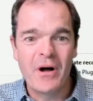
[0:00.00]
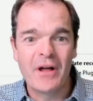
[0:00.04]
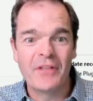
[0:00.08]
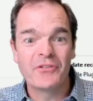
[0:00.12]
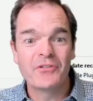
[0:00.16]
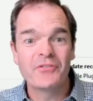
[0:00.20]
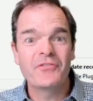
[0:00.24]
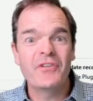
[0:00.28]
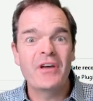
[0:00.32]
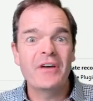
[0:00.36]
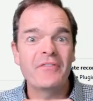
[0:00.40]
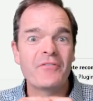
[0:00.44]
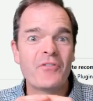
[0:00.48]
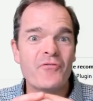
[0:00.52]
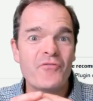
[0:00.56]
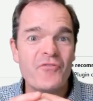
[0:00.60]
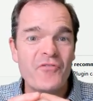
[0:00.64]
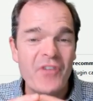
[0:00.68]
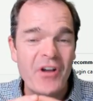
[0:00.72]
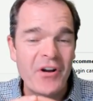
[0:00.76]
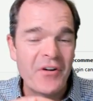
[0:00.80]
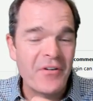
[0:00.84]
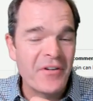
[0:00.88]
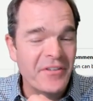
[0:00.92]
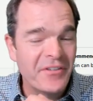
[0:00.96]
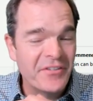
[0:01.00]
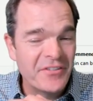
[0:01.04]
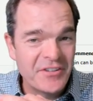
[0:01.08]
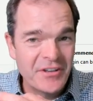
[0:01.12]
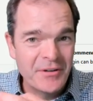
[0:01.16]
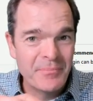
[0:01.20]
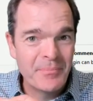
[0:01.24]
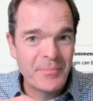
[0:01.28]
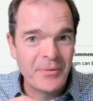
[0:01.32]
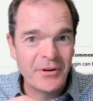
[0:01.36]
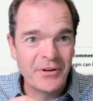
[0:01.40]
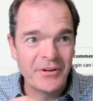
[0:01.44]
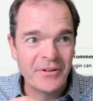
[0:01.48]
So if you have a very
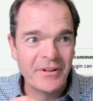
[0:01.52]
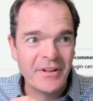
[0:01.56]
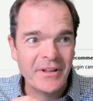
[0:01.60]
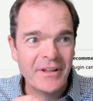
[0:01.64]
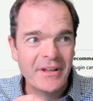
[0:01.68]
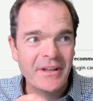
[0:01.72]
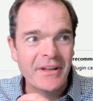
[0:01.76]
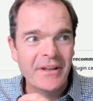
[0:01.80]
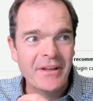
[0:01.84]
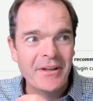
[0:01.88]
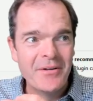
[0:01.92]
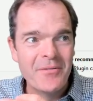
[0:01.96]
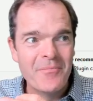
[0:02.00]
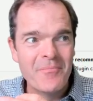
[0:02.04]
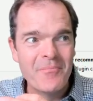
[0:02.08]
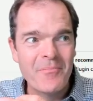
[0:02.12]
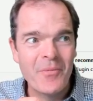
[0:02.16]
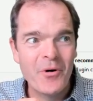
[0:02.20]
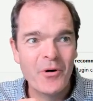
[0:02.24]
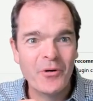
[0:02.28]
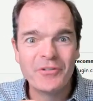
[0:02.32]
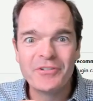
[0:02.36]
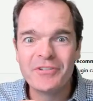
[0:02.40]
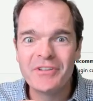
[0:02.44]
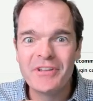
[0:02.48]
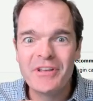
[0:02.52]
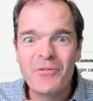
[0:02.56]
simple, mostly